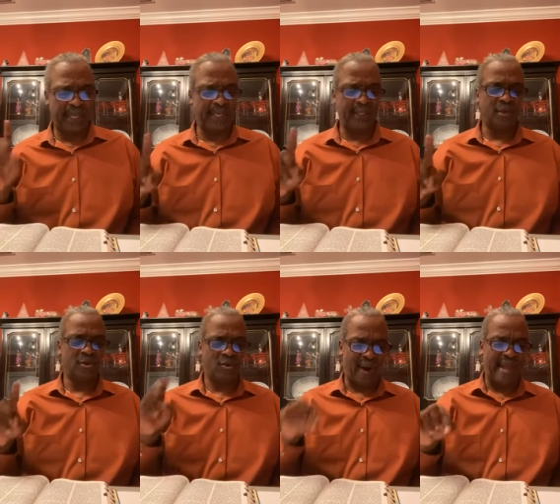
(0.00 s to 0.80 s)

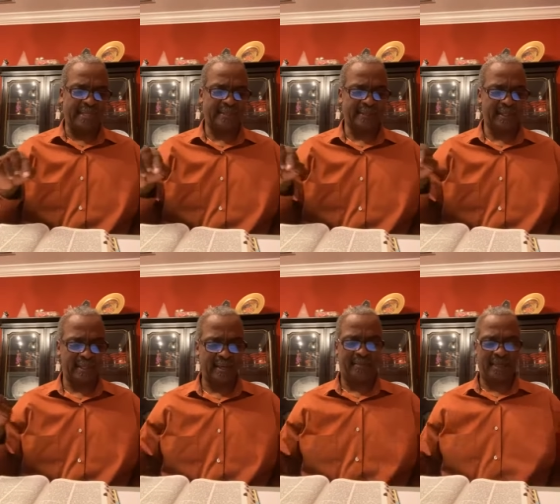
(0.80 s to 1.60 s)
in Christ
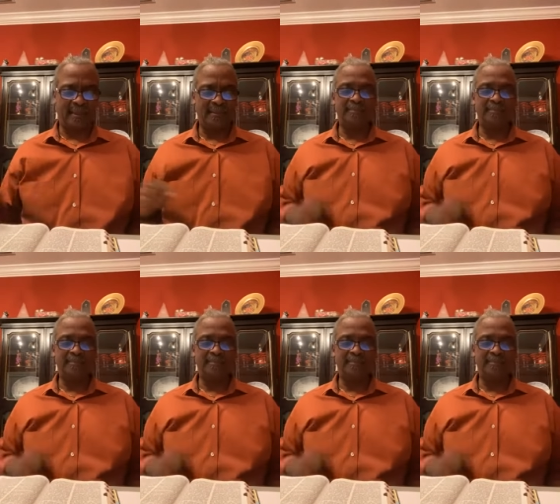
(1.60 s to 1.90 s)
coming.